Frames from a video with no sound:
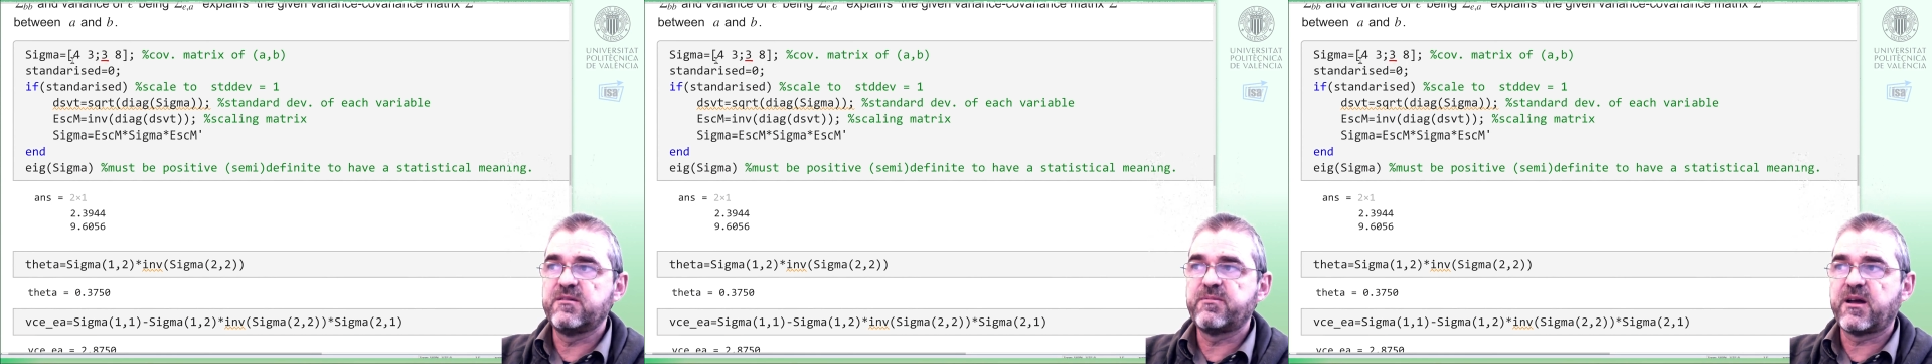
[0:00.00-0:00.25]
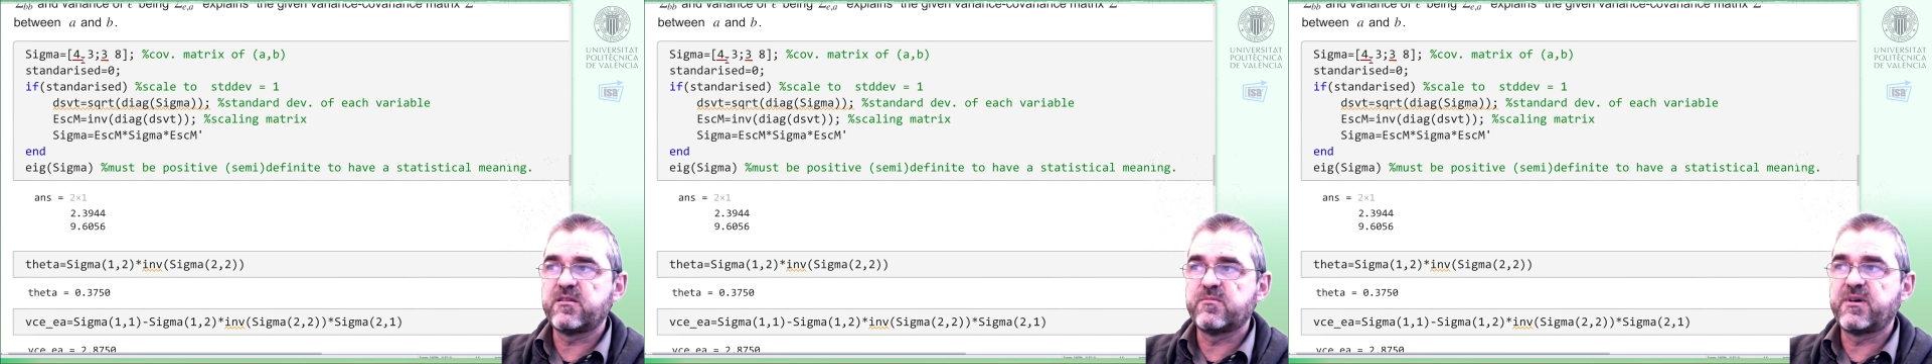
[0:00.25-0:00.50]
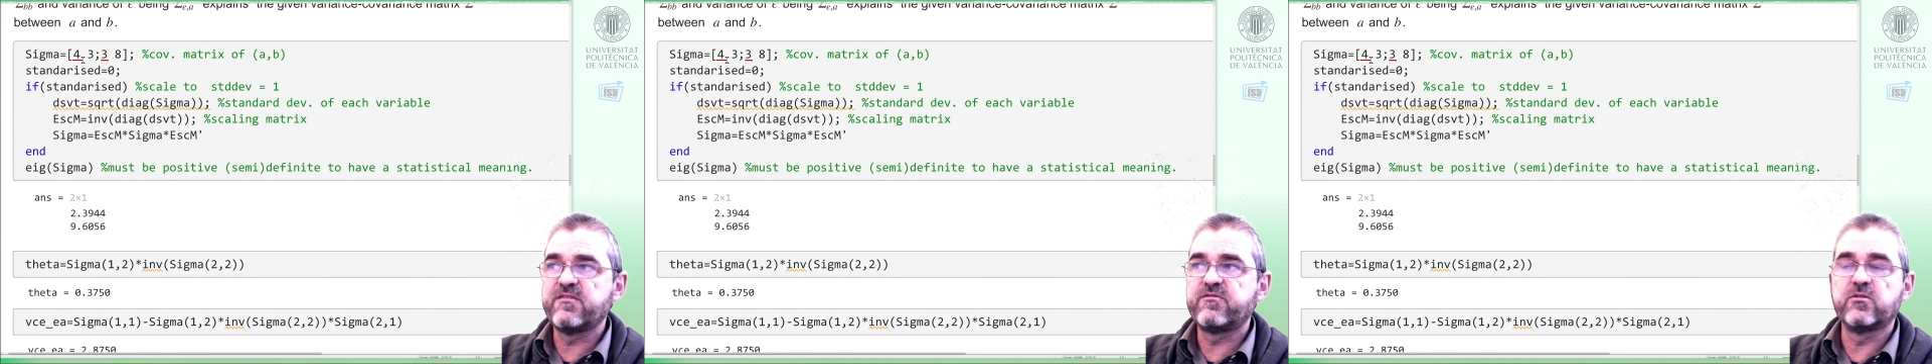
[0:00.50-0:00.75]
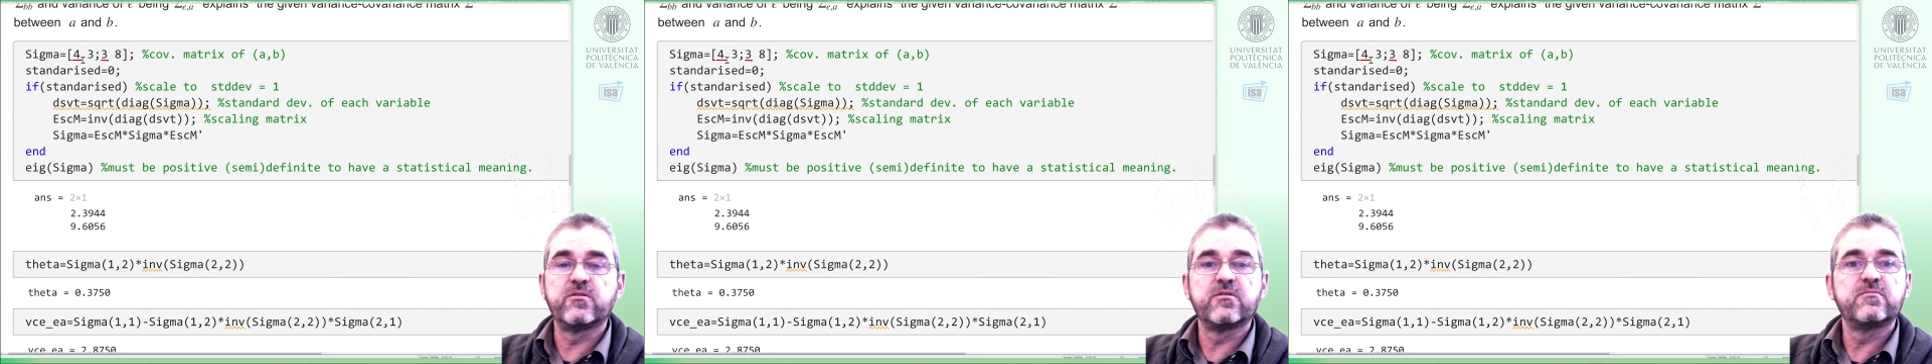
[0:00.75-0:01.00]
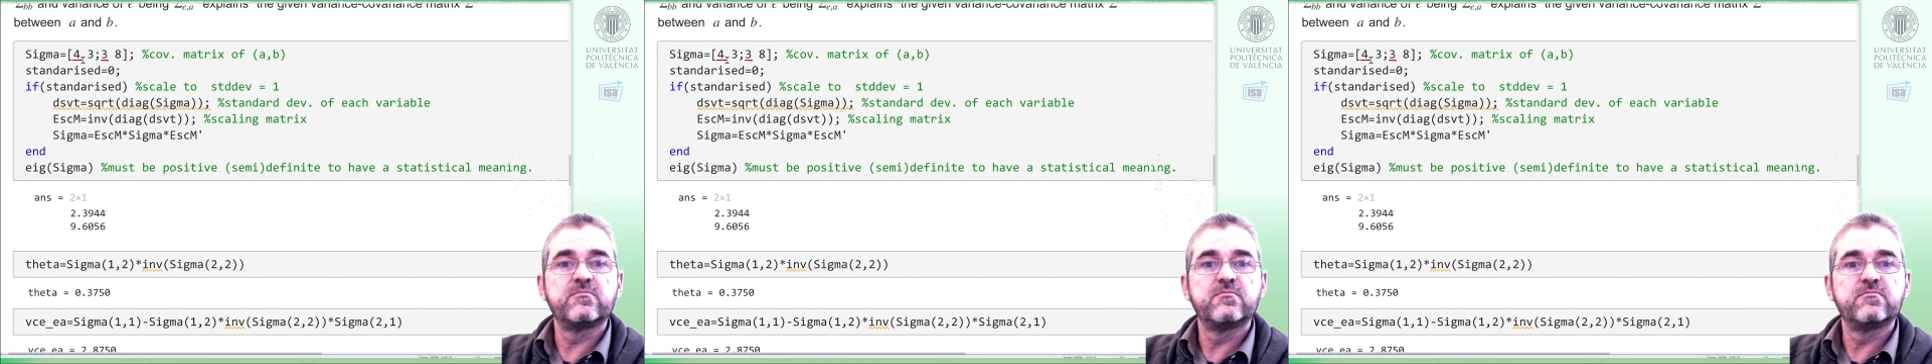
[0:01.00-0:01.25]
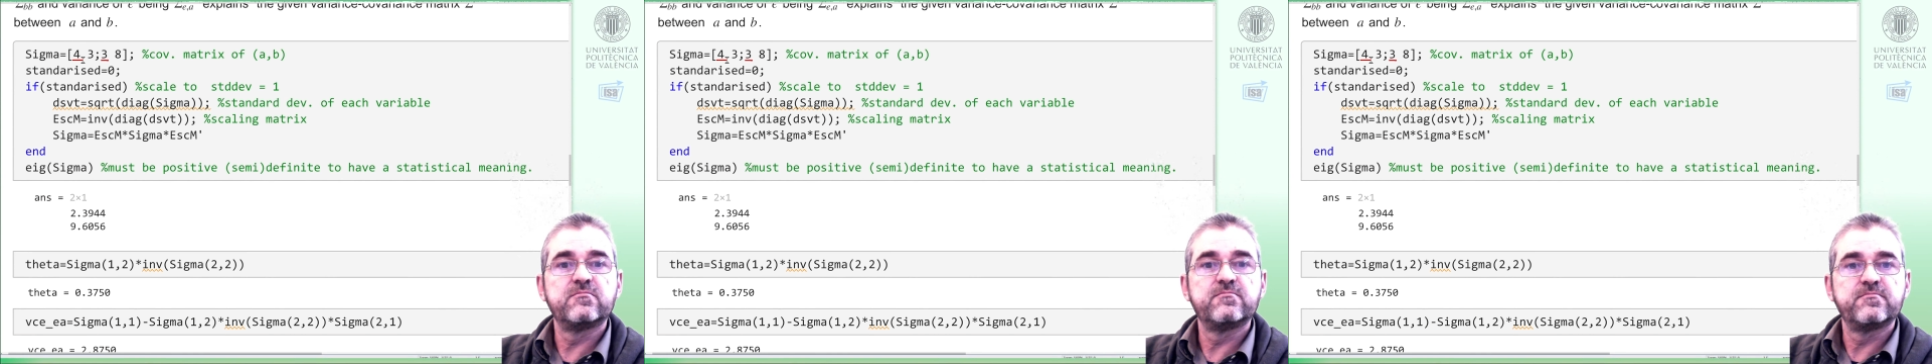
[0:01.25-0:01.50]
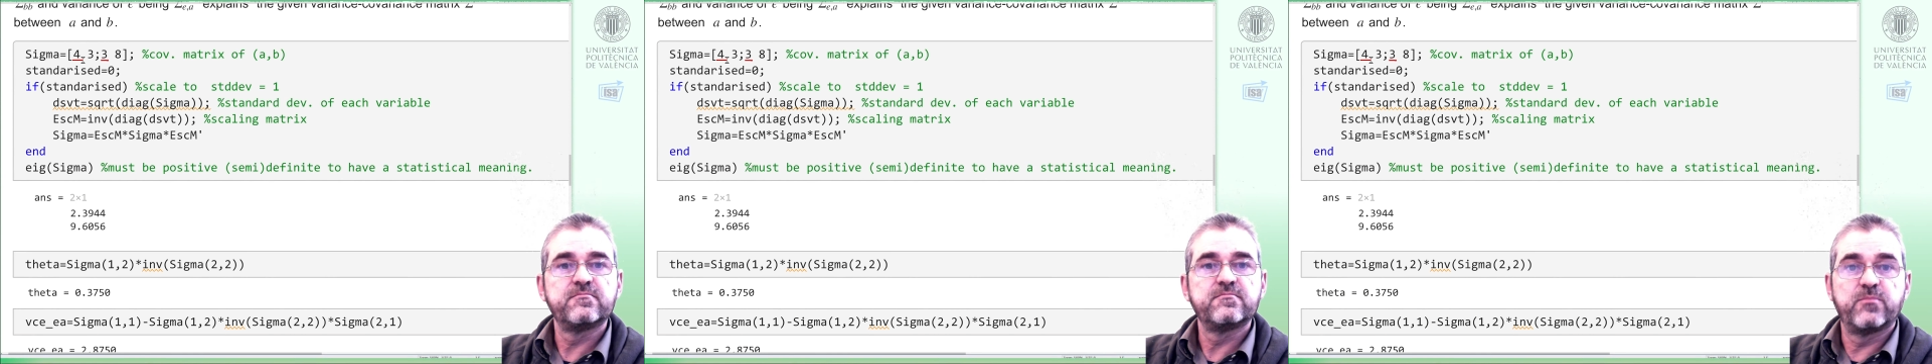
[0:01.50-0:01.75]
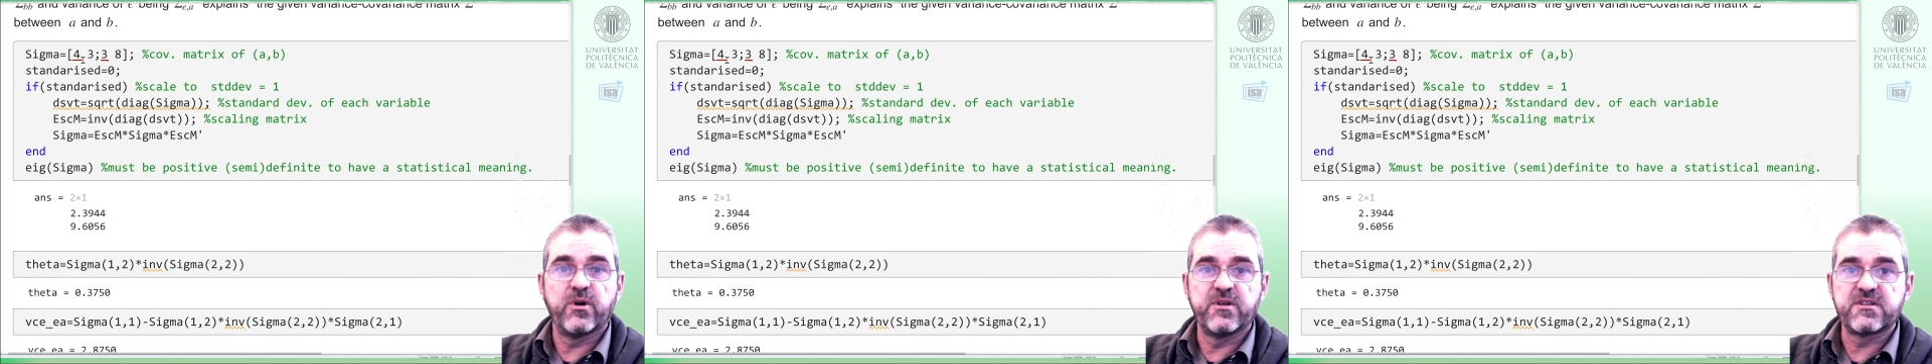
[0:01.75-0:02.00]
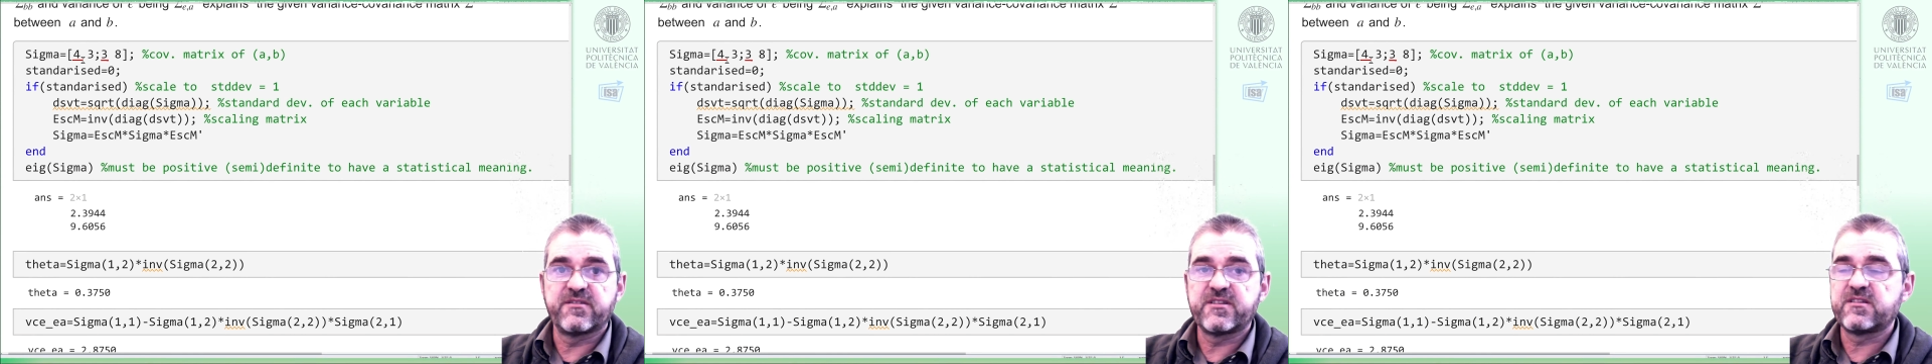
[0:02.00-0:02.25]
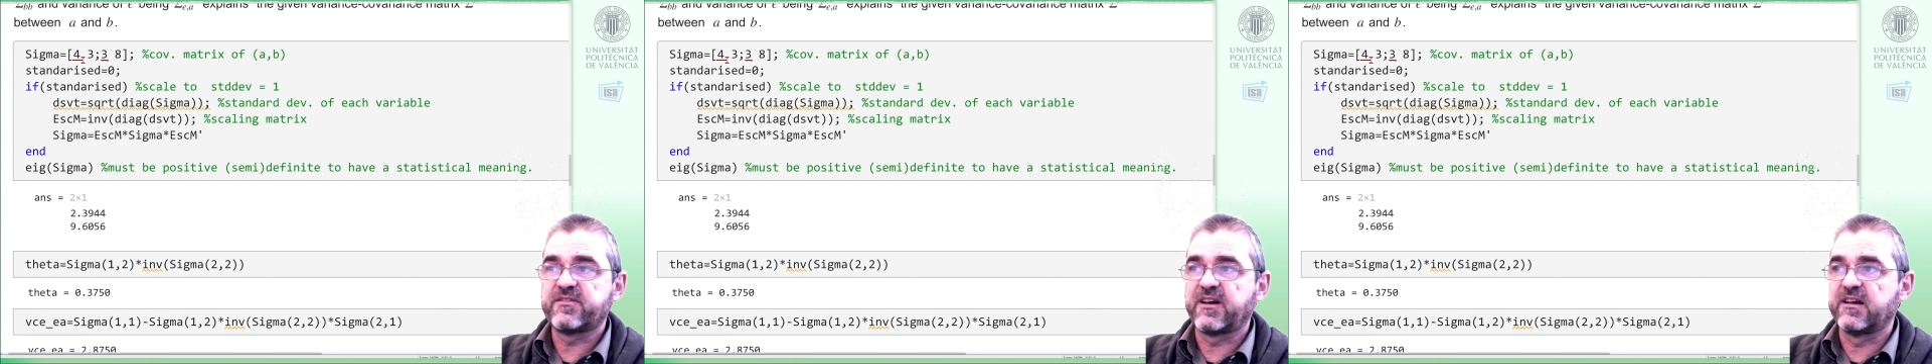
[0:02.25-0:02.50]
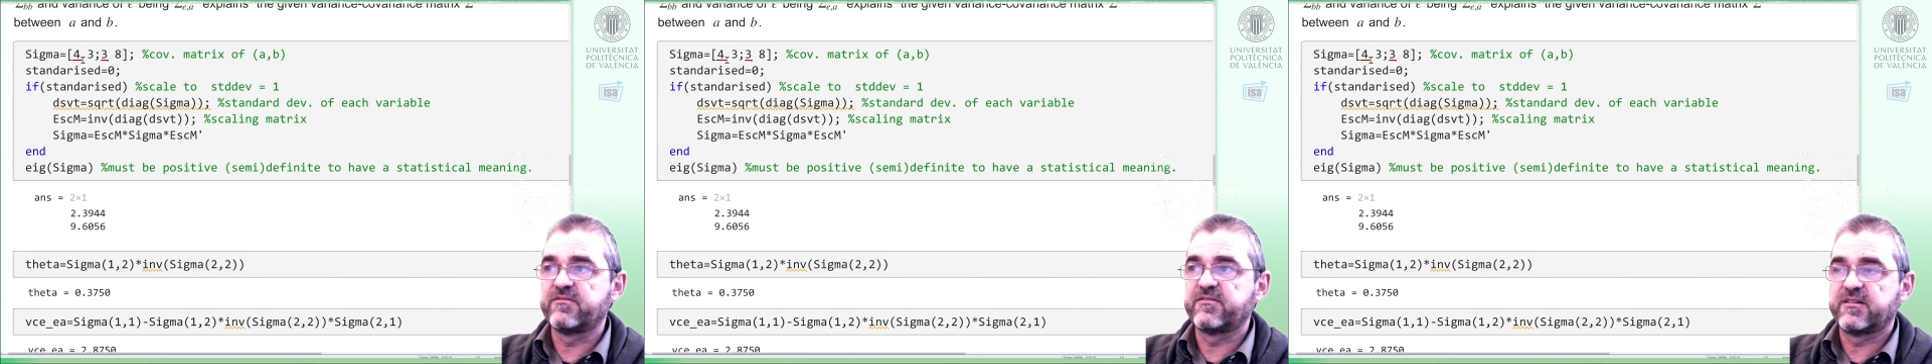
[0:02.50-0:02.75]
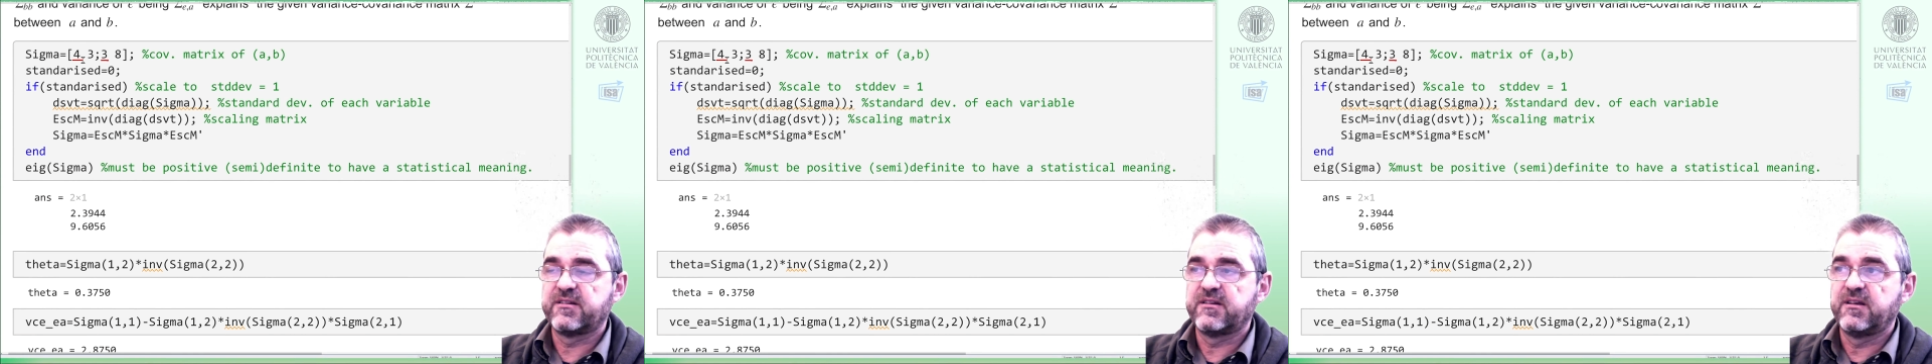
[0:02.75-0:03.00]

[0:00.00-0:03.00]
divided by 4.75.